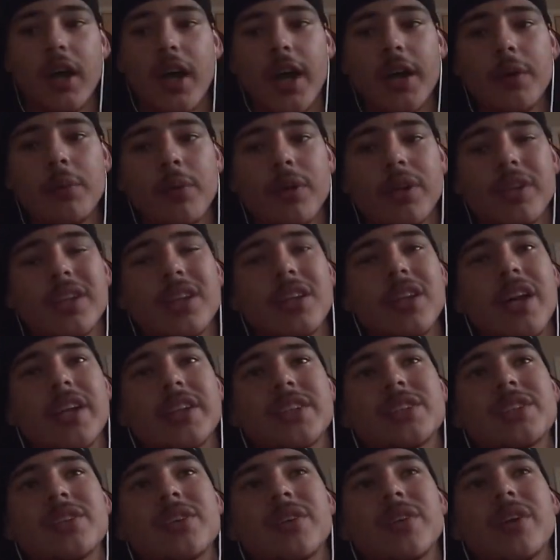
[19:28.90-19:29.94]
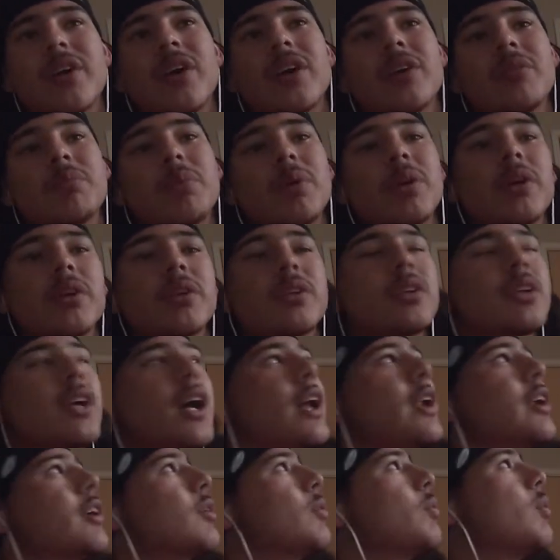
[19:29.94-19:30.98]
I had one of the lights turned on, but I
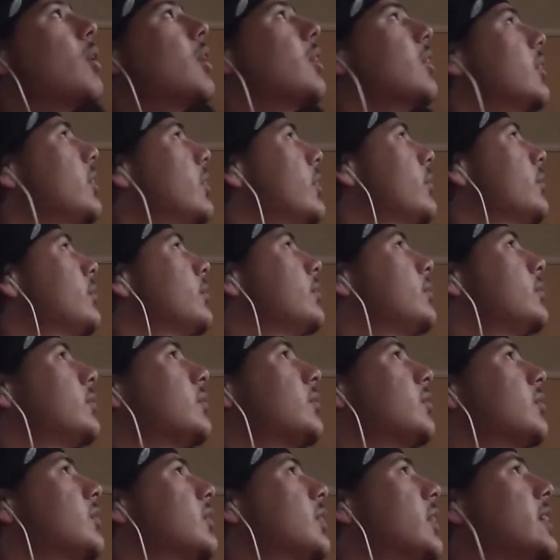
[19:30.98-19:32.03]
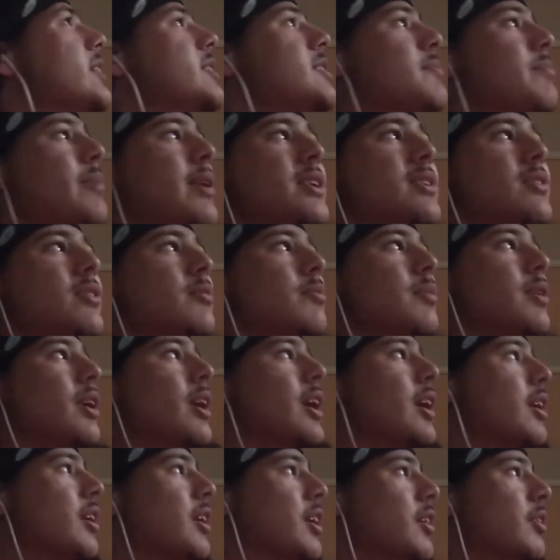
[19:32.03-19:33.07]
didn't want it to mess with me,
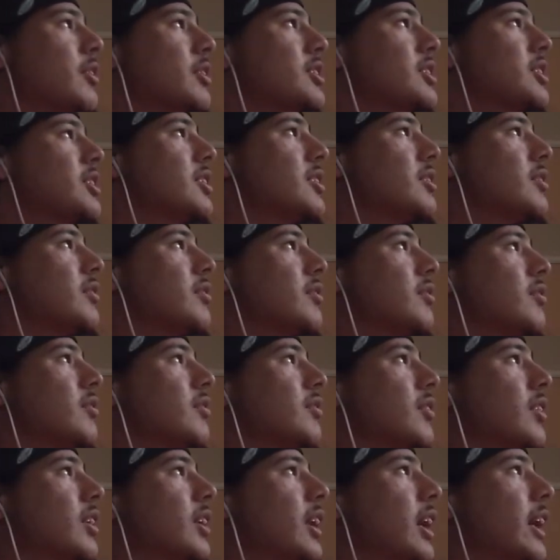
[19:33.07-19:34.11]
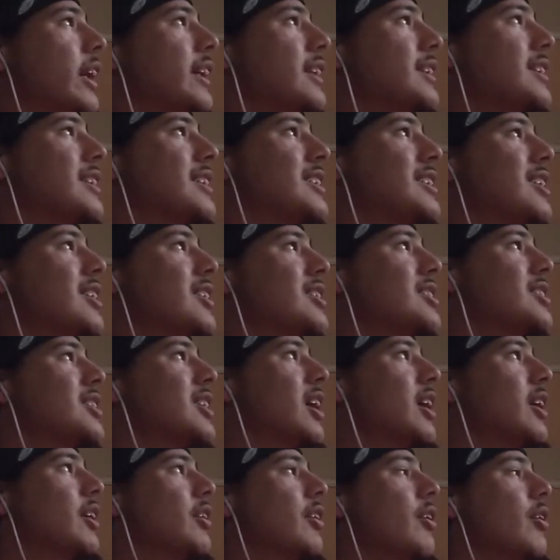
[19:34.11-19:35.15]
and I guess the sun's
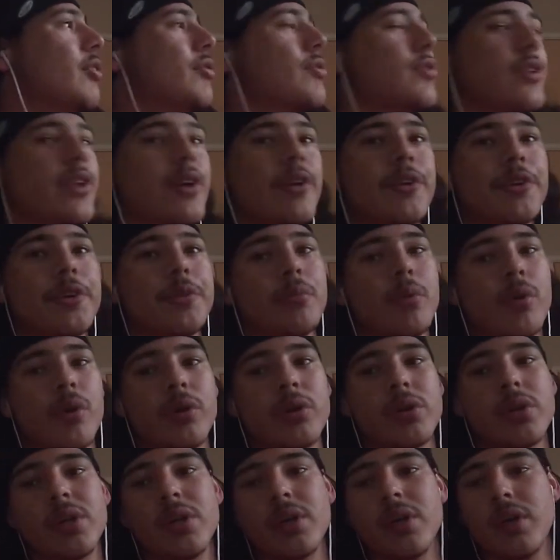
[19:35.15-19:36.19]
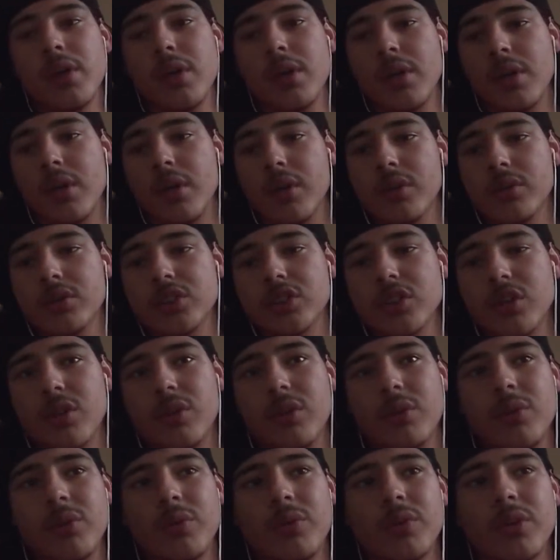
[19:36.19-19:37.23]
not over there anymore.
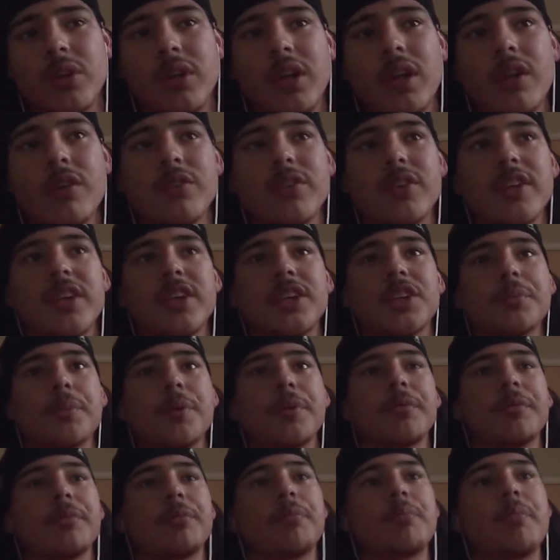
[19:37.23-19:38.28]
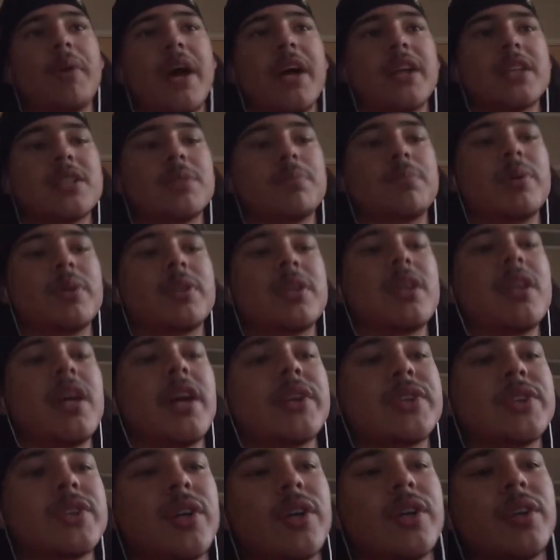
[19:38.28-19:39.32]
So I don't think it should be bad to put the
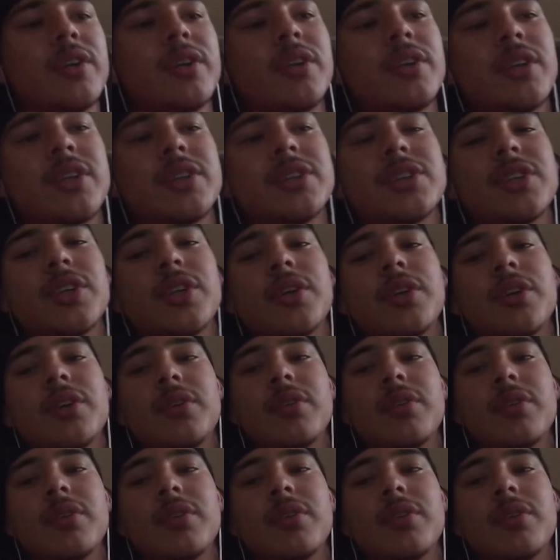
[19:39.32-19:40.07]
lights on. Let's see.